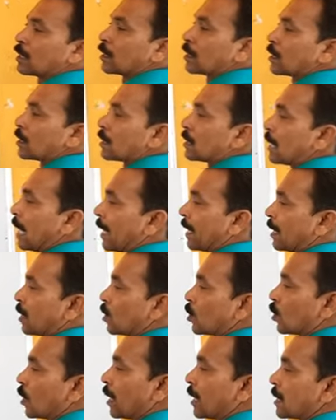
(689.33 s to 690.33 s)
sin
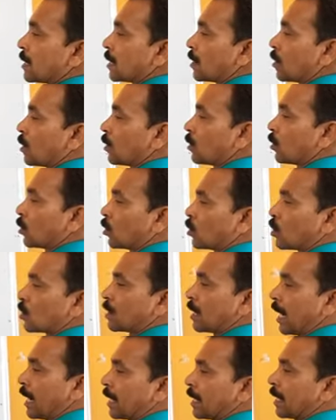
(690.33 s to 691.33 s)
2a is equal to 2
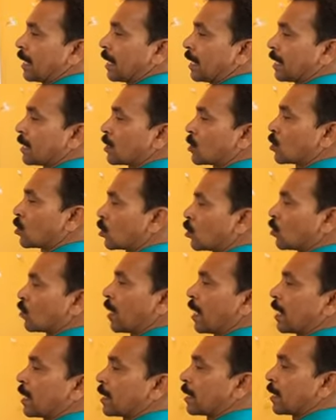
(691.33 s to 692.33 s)
sin a is true
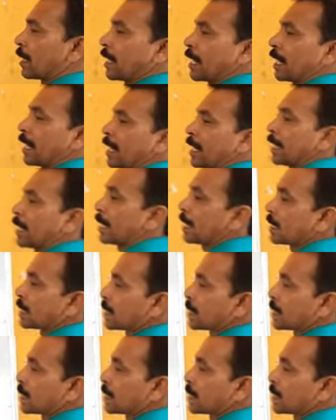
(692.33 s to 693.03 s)
when a is